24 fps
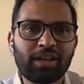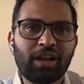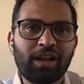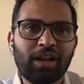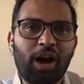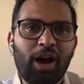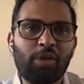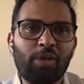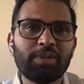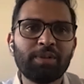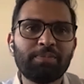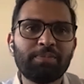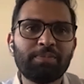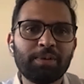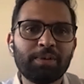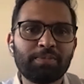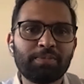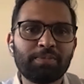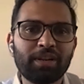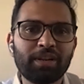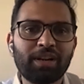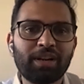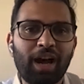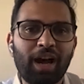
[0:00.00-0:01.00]
How many
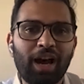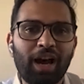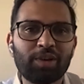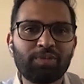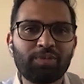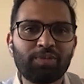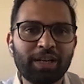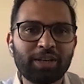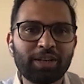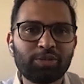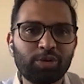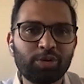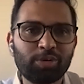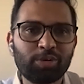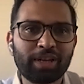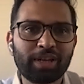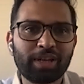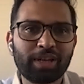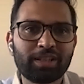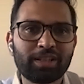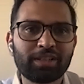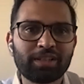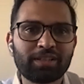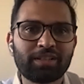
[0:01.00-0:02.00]
people are willing to look at
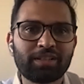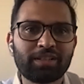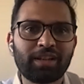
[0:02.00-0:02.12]
it